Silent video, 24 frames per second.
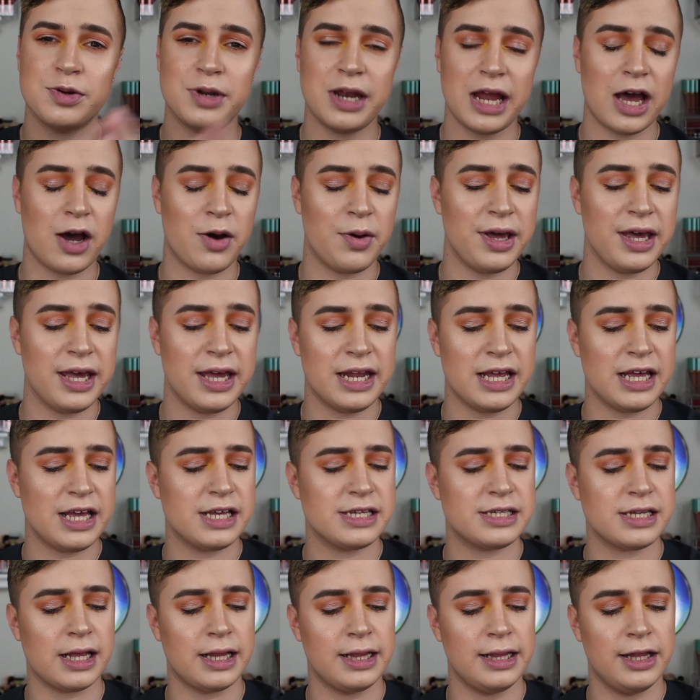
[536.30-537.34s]
So now it
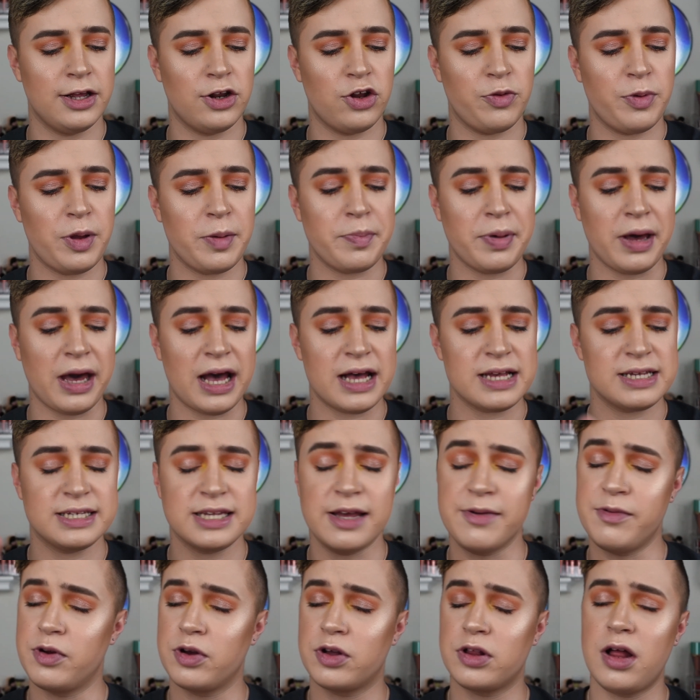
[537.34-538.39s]
is a little bit past
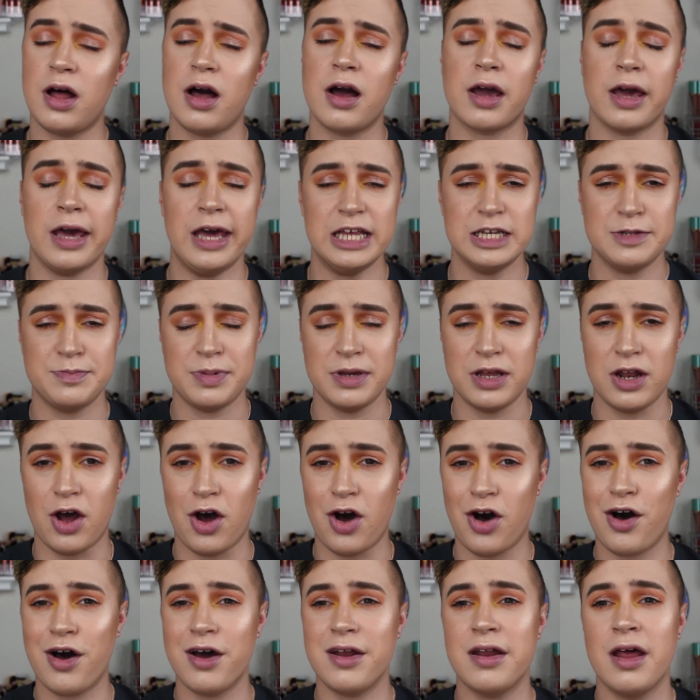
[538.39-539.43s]
7 o'clock. It has been
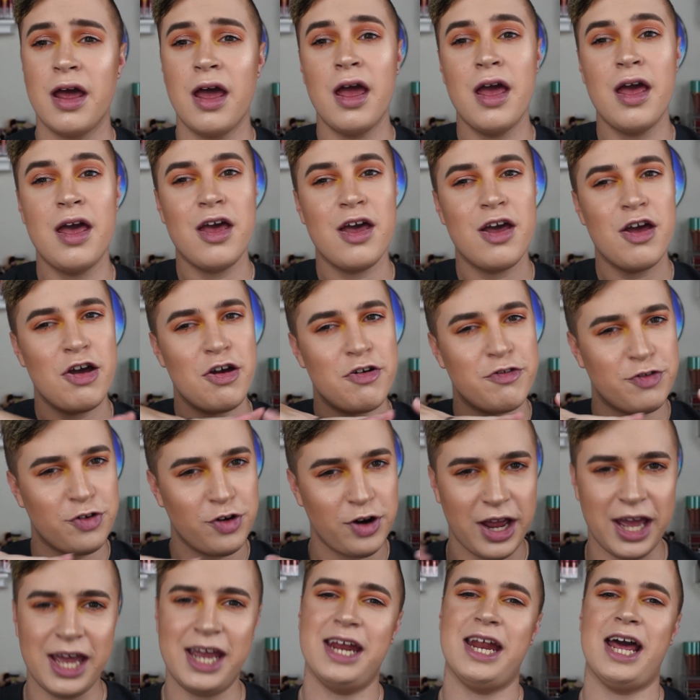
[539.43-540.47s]
on
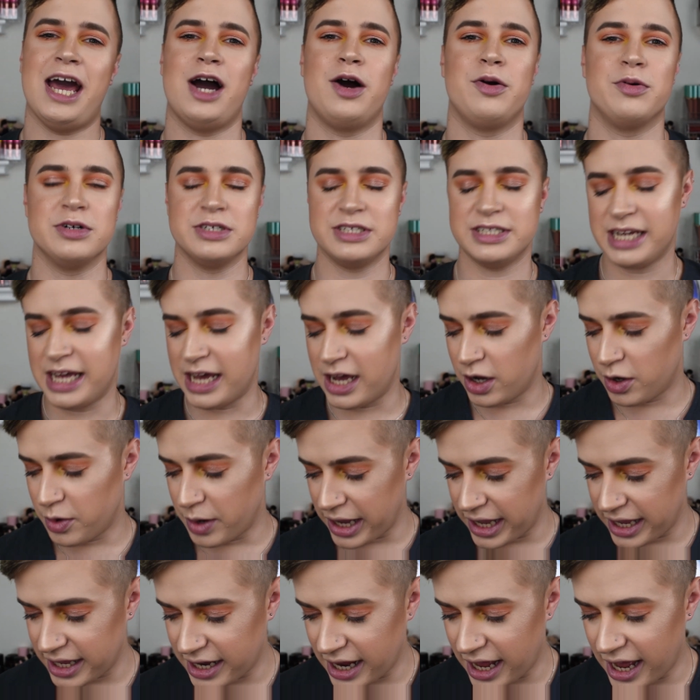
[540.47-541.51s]
for 8 hours now,
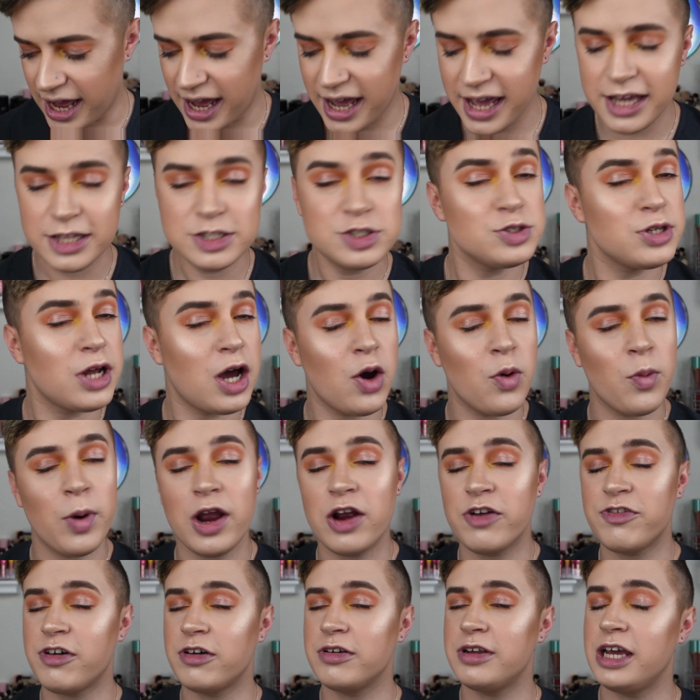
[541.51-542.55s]
and I do not
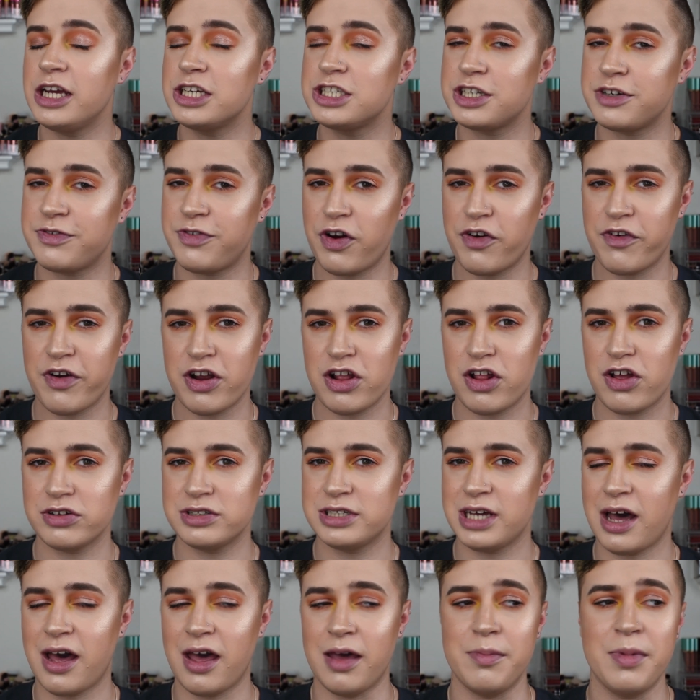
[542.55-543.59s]
wear foundation for a very long
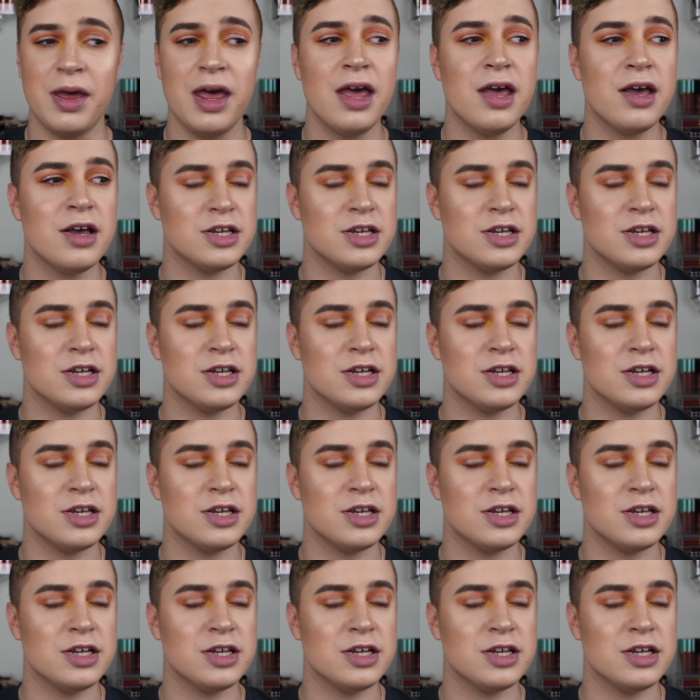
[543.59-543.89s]
time.